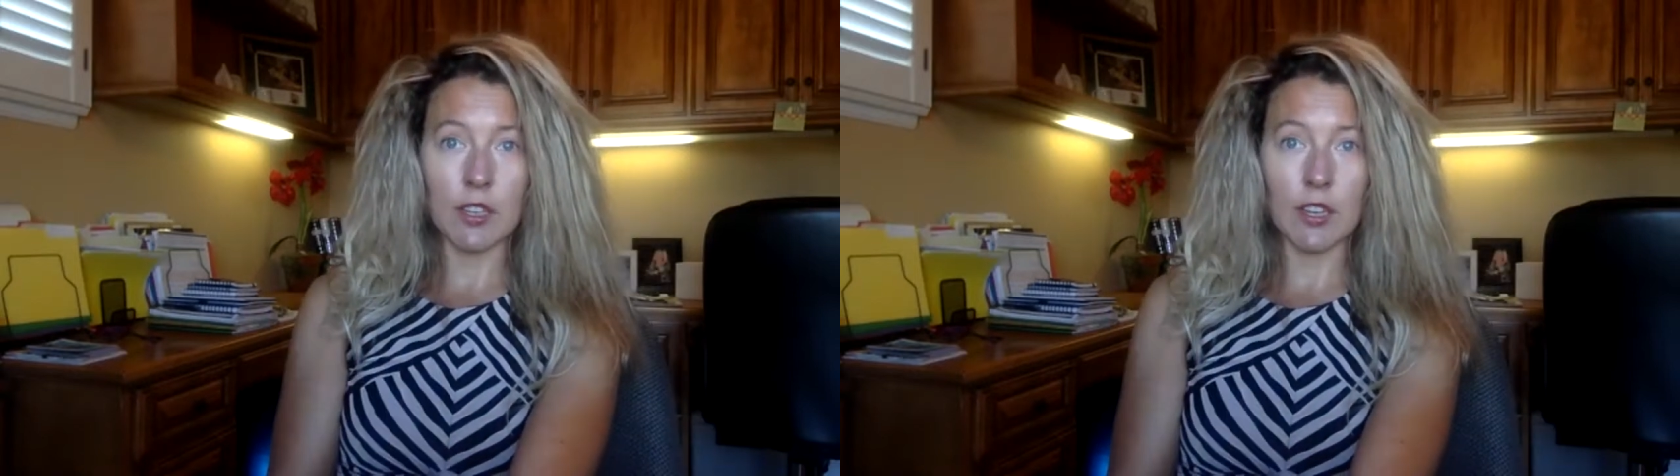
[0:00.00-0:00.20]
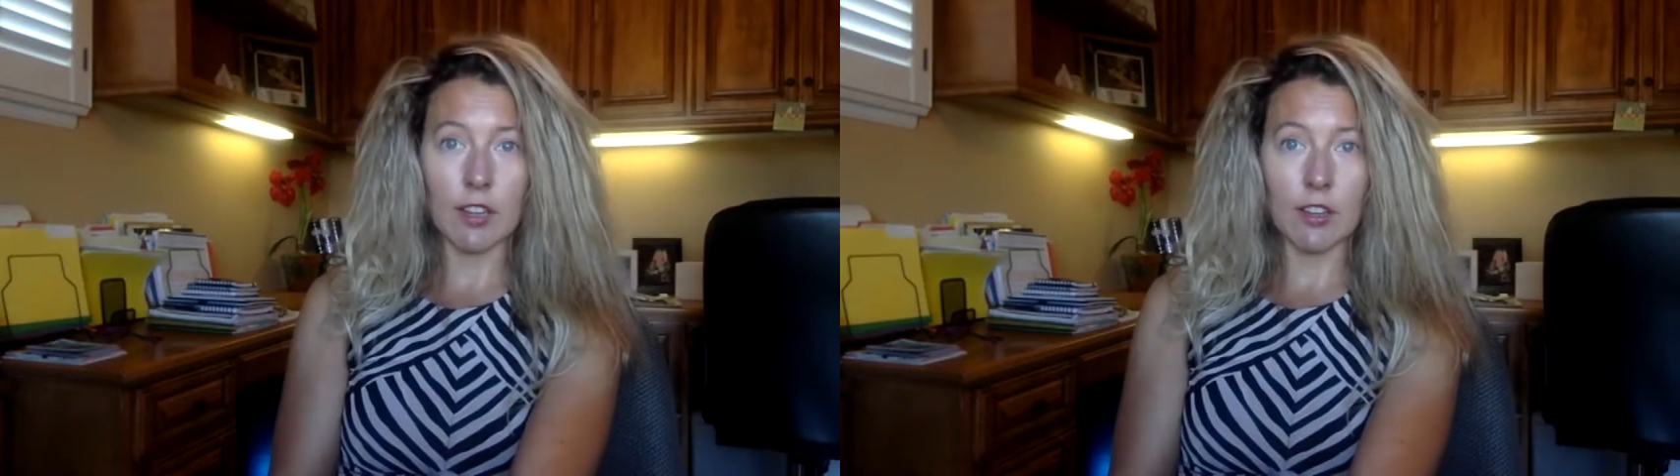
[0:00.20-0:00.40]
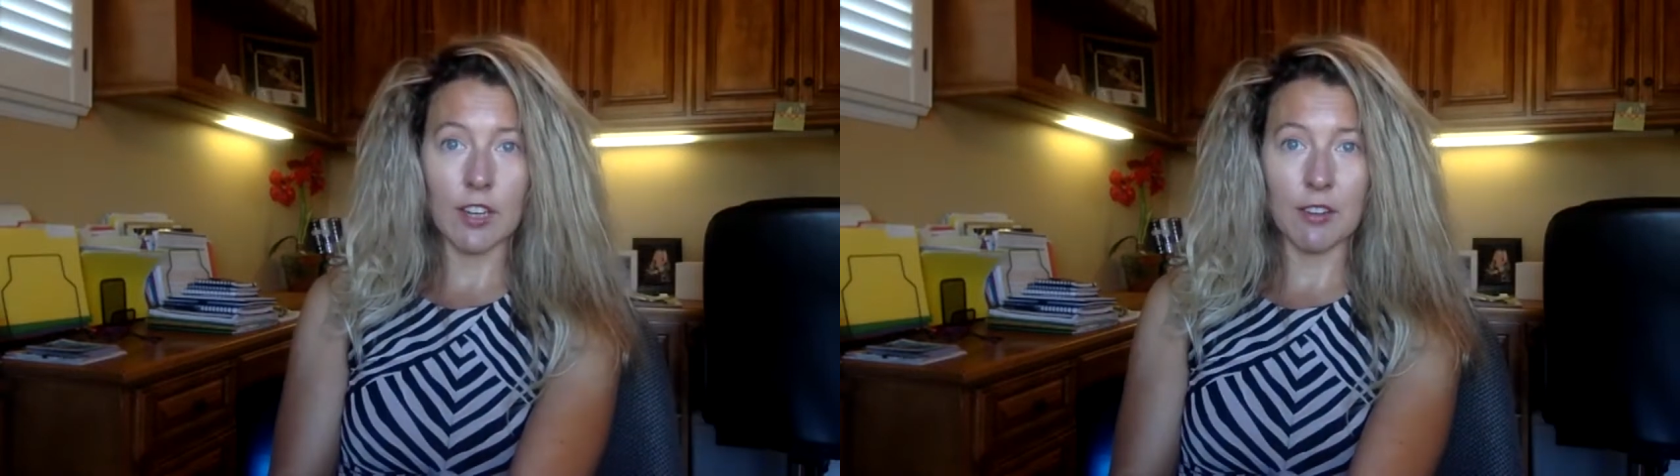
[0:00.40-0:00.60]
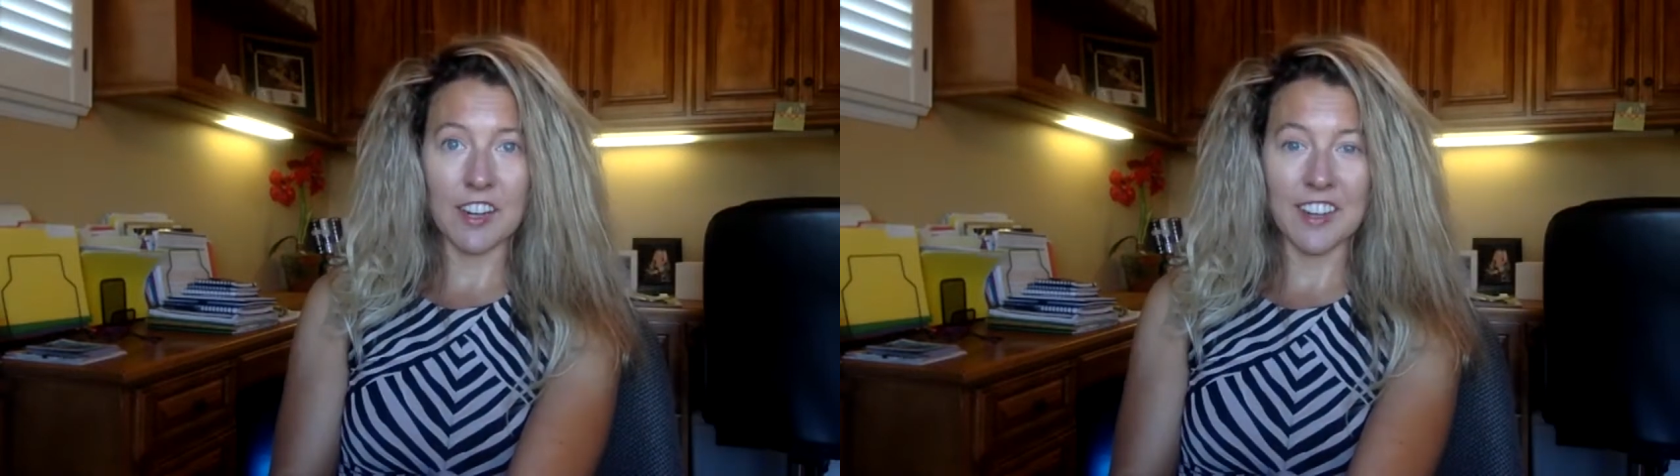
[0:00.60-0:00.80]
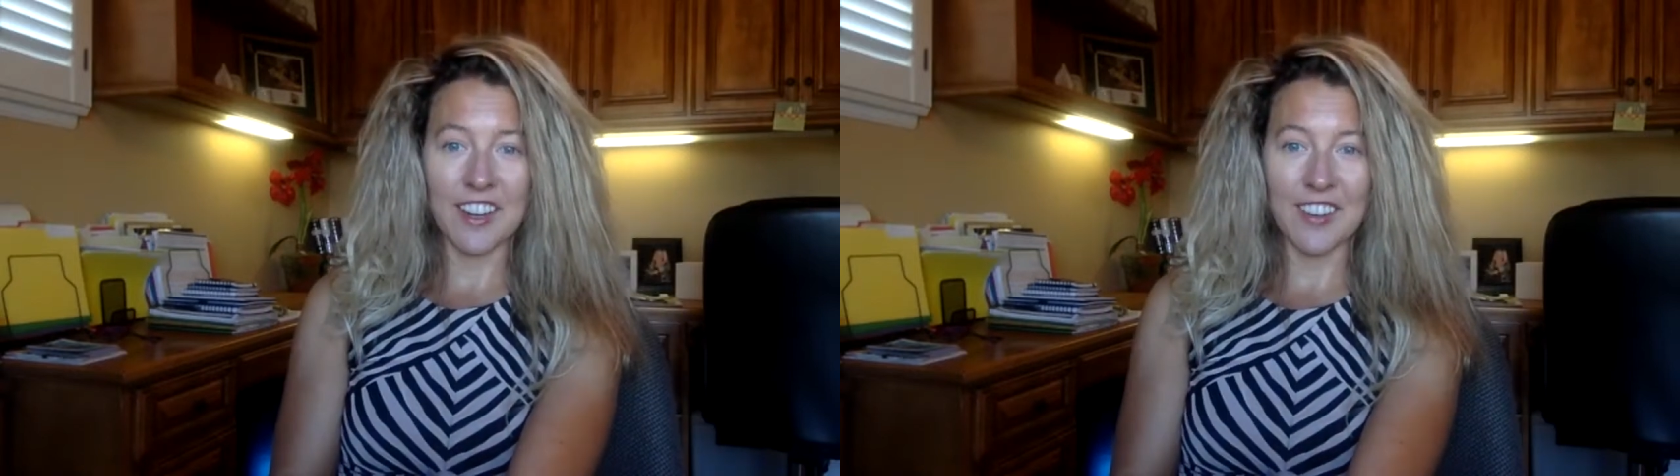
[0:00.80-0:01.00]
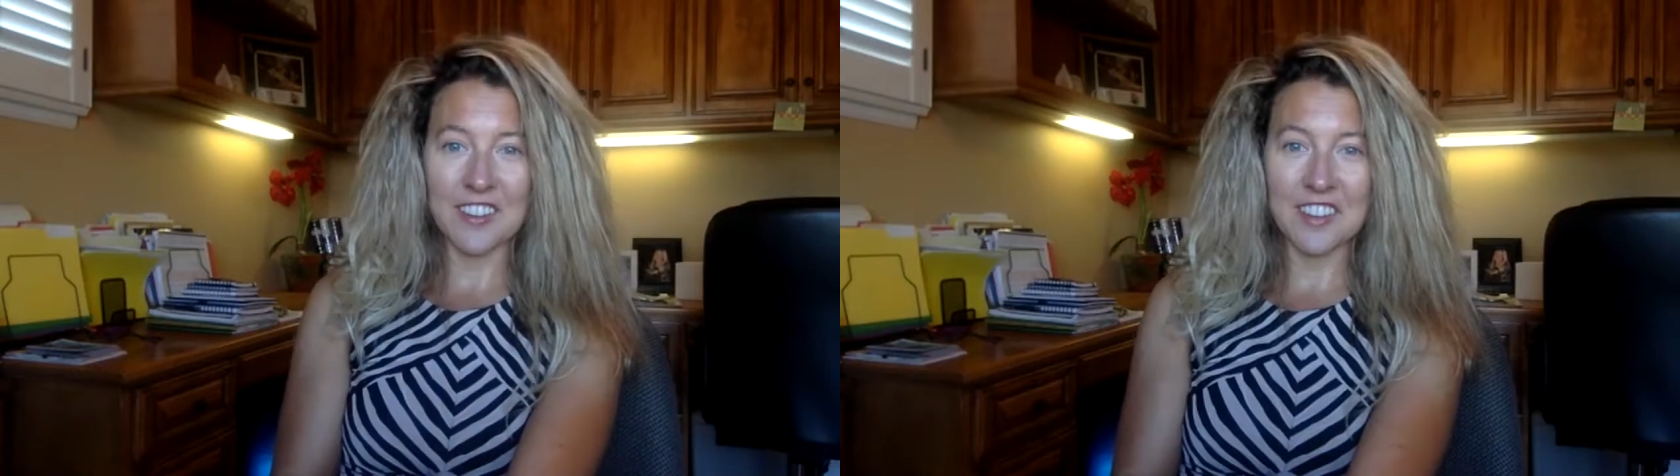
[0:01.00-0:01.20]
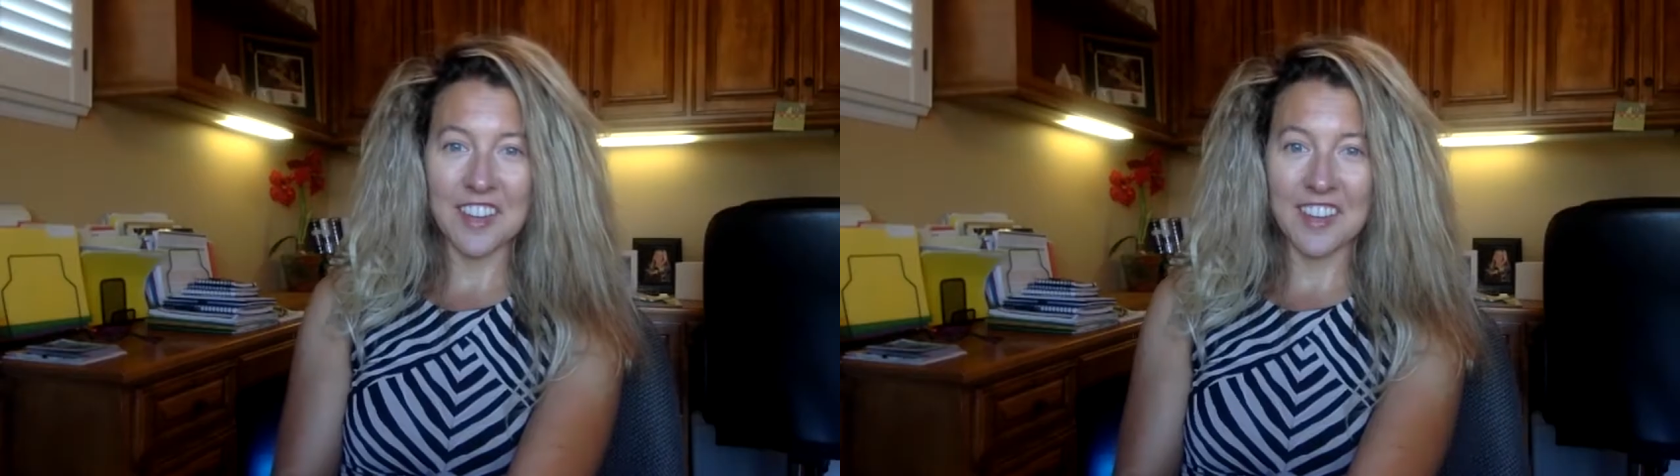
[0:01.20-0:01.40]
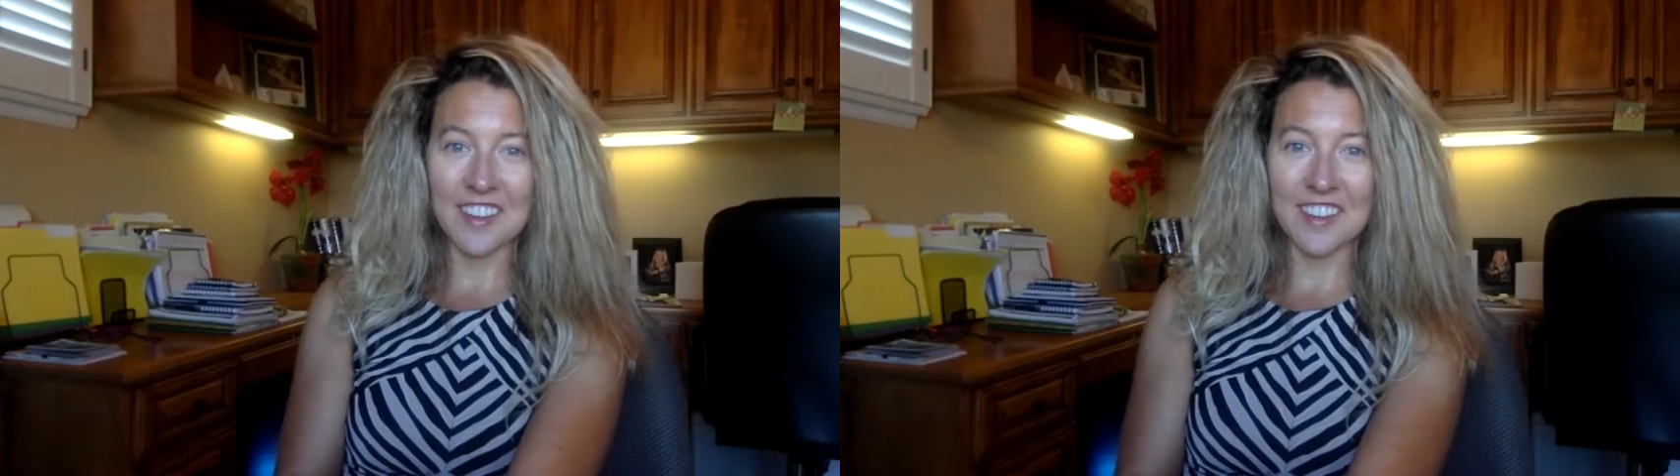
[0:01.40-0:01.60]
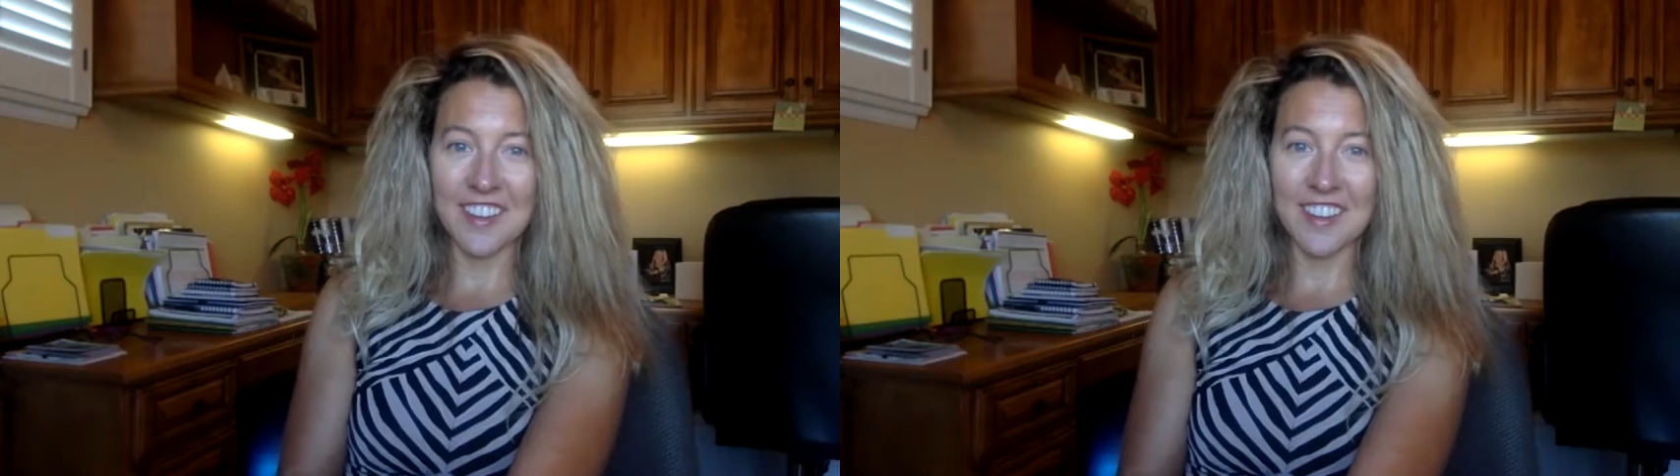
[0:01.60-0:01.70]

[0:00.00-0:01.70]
LA right now, and